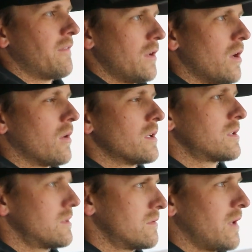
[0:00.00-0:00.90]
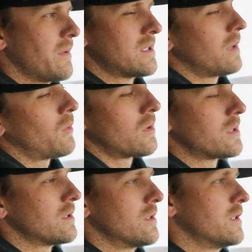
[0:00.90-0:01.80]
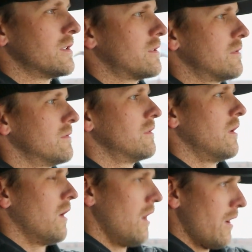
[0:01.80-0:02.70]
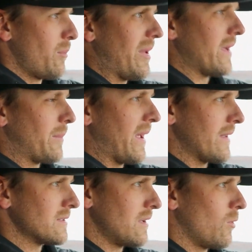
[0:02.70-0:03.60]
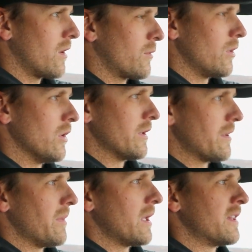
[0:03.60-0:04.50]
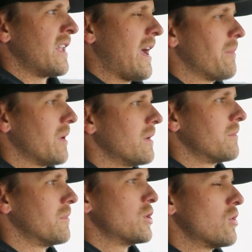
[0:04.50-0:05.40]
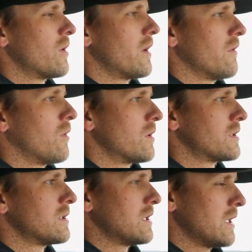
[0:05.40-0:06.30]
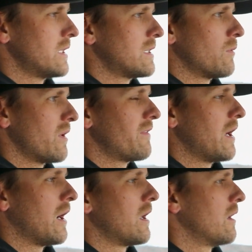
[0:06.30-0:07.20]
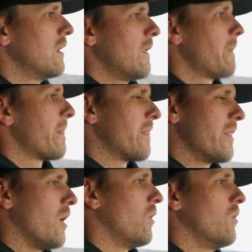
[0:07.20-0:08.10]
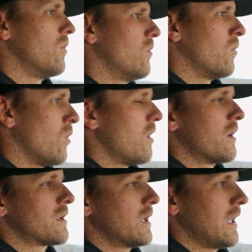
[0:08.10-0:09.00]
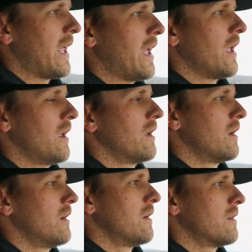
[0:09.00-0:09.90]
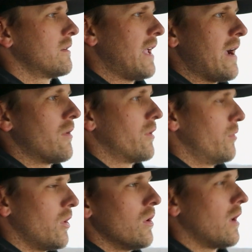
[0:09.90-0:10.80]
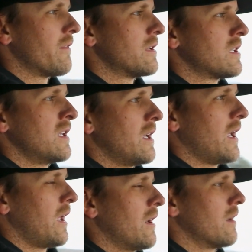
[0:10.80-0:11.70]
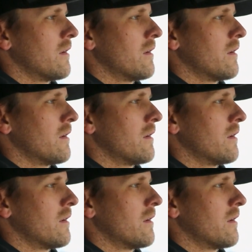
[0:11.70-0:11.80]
If you notice, I mean, some horses are just pig pens, they want to roll in the mud and that, but majority of horses, at least that we've got, don't want to lay down or roll, obviously, in